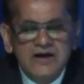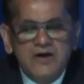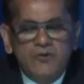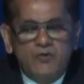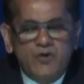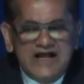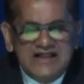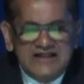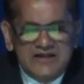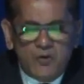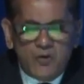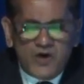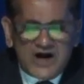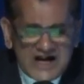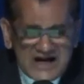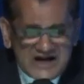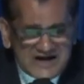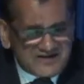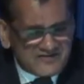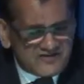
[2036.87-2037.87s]
While the
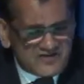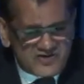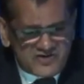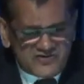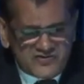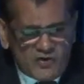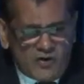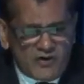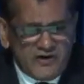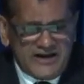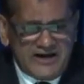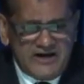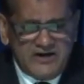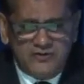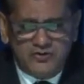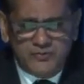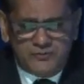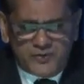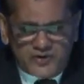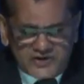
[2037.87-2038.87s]
world is resorting
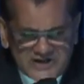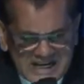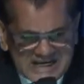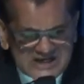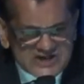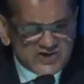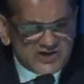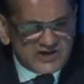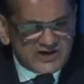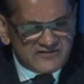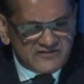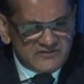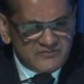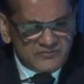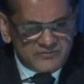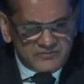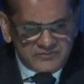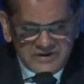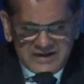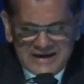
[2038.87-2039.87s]
to
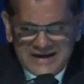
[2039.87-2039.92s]
protectionism,